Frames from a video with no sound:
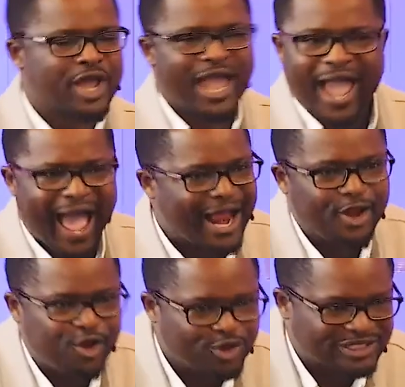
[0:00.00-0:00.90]
You
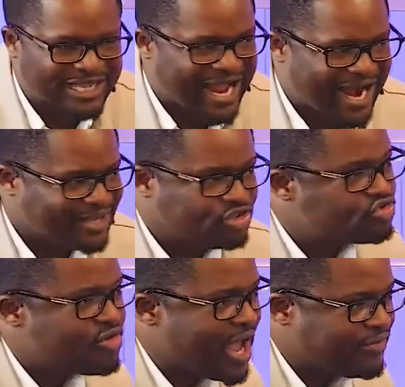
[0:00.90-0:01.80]
cannot
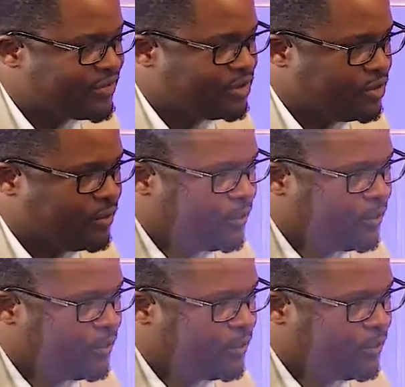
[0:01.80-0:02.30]
carry strife